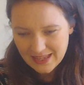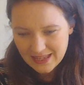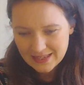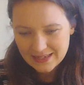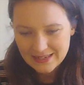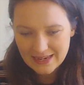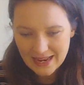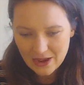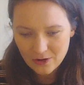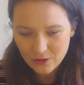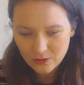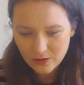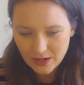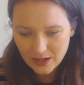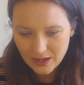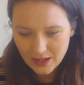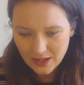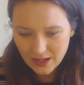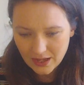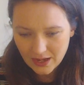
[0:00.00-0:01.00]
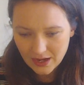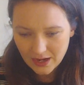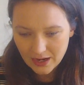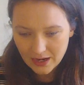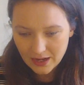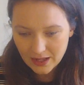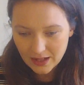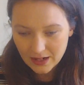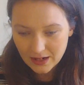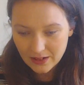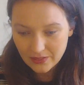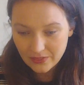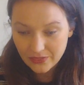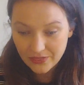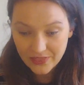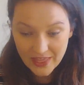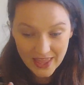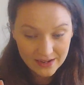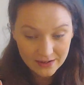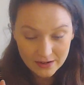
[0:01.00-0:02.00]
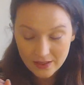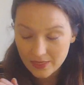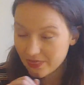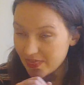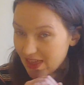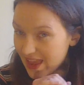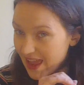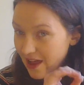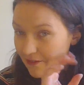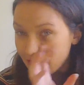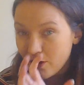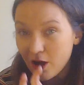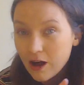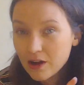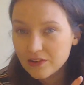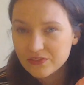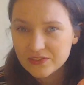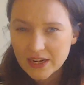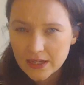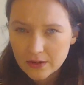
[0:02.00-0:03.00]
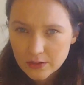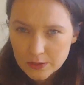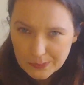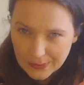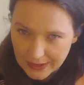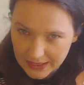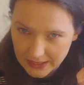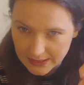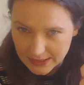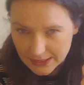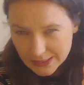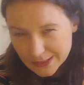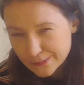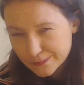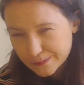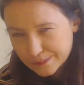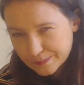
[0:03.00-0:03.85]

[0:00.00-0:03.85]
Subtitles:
Now, then they have half an hour's practice